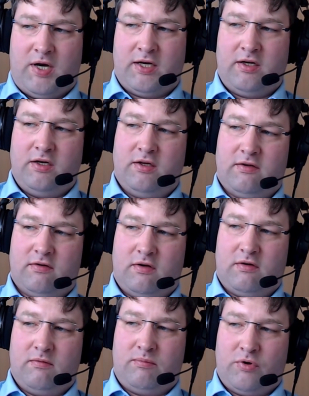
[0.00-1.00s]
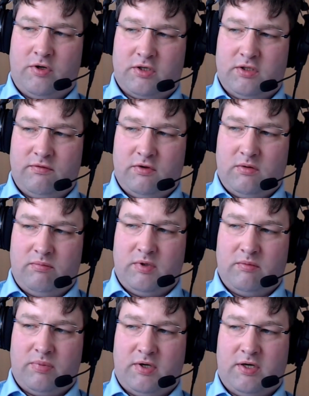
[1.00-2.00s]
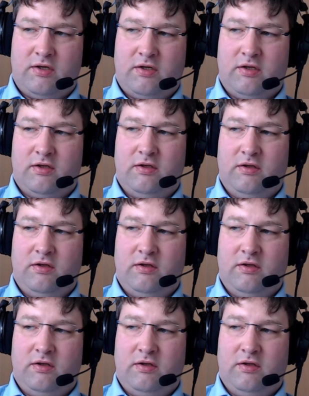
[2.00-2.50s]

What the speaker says: partly as a product development, partly